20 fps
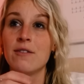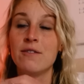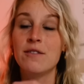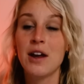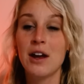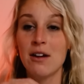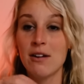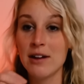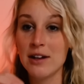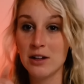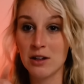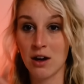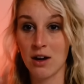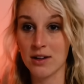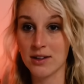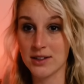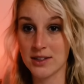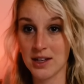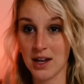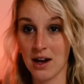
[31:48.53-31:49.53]
Very
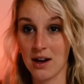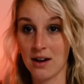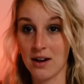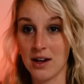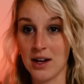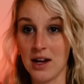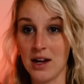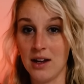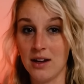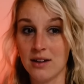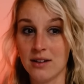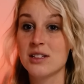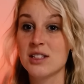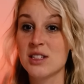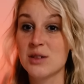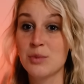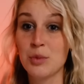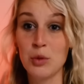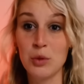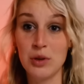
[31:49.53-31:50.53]
not scary,
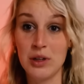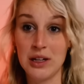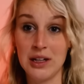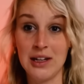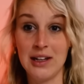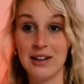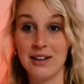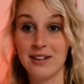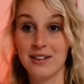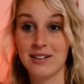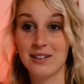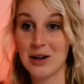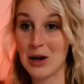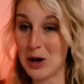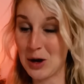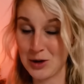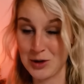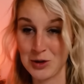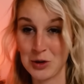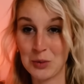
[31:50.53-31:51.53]
spooky
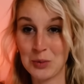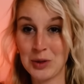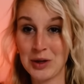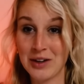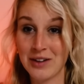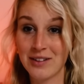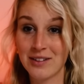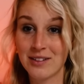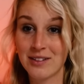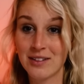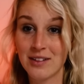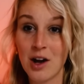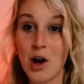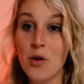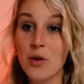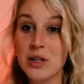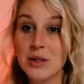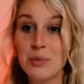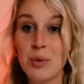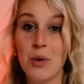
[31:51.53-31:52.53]
October.
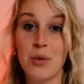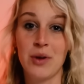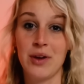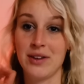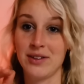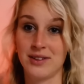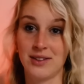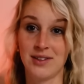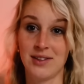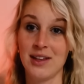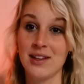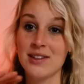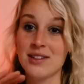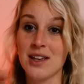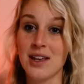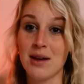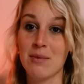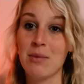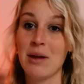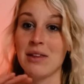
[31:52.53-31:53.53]
Hocus Pocus, that's
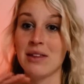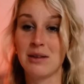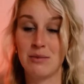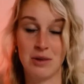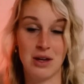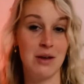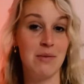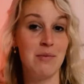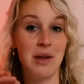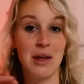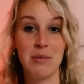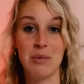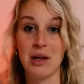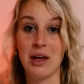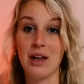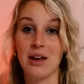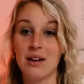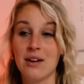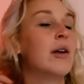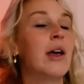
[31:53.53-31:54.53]
like my limit maybe
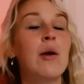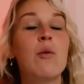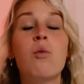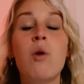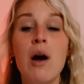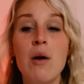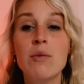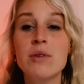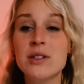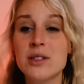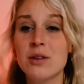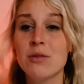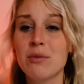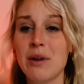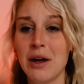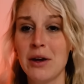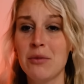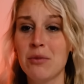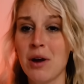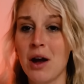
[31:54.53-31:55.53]
what was the
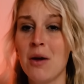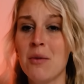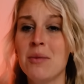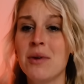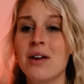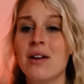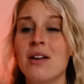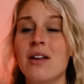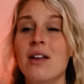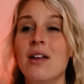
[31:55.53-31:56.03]
red rum?